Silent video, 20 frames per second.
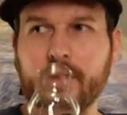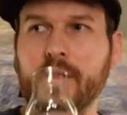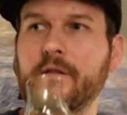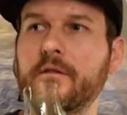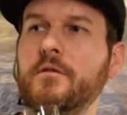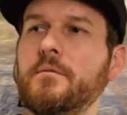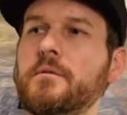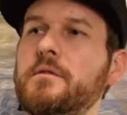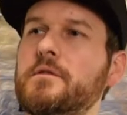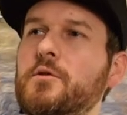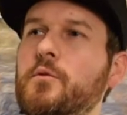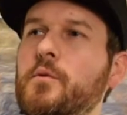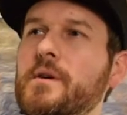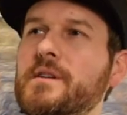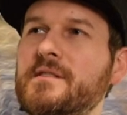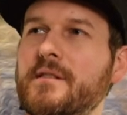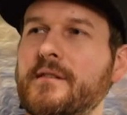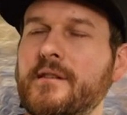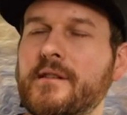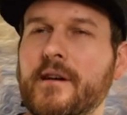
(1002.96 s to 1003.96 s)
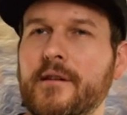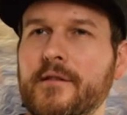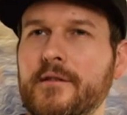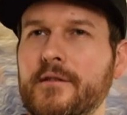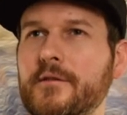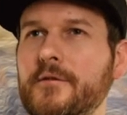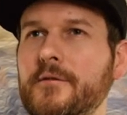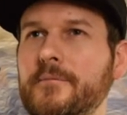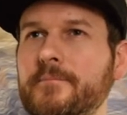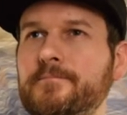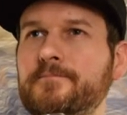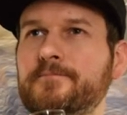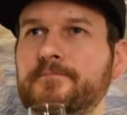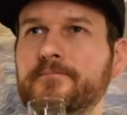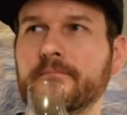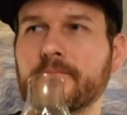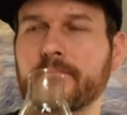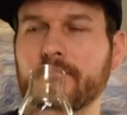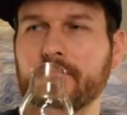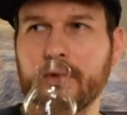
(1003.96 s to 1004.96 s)
A little bit of twist on the end too.
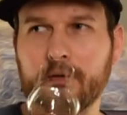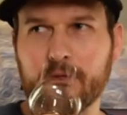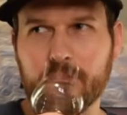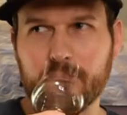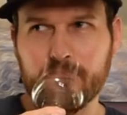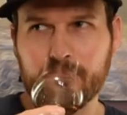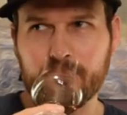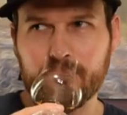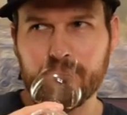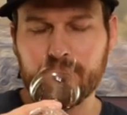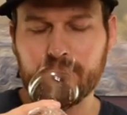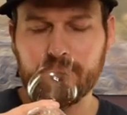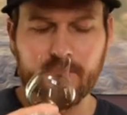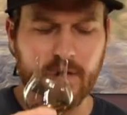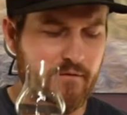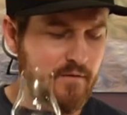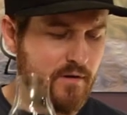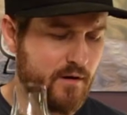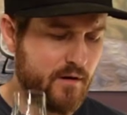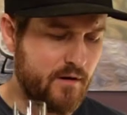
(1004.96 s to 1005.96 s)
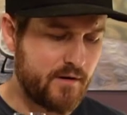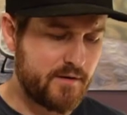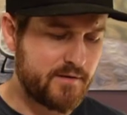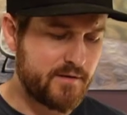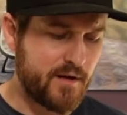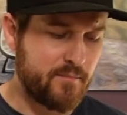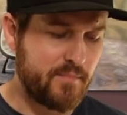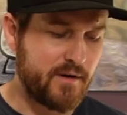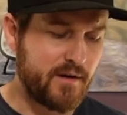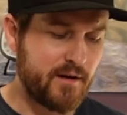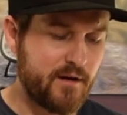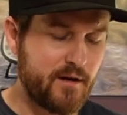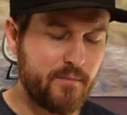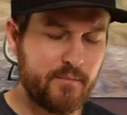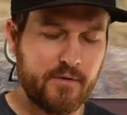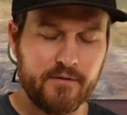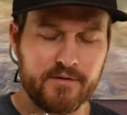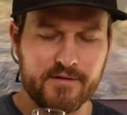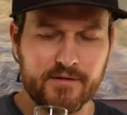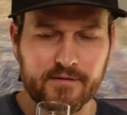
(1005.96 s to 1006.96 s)
having a hard time picking up
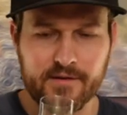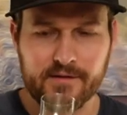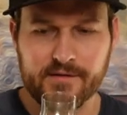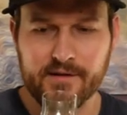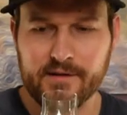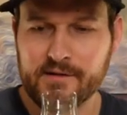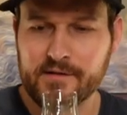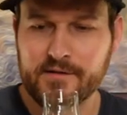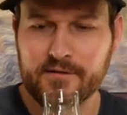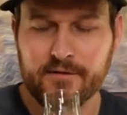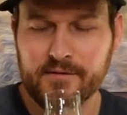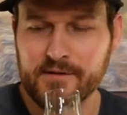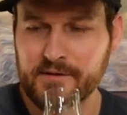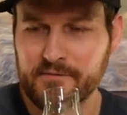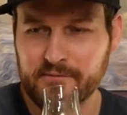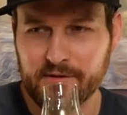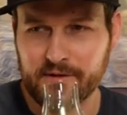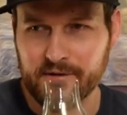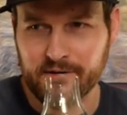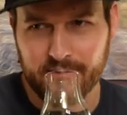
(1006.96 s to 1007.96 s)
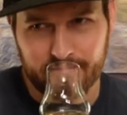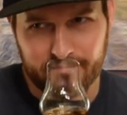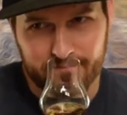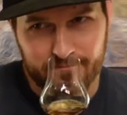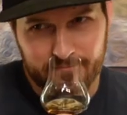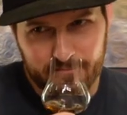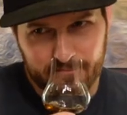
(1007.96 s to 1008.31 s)
notes on this. I just know it's really good.